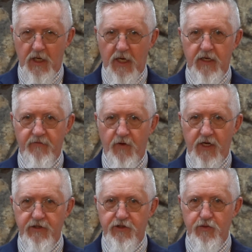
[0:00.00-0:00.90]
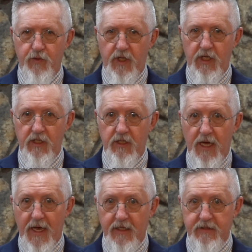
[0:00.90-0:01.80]
And of what do we
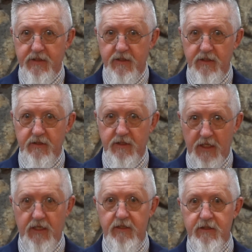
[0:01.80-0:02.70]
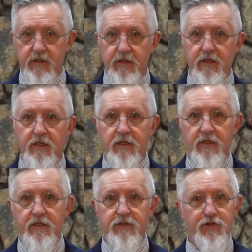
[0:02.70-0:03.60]
not need
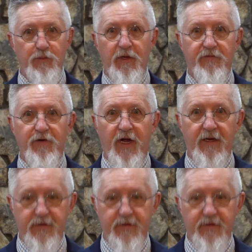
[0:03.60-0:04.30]
to be afraid?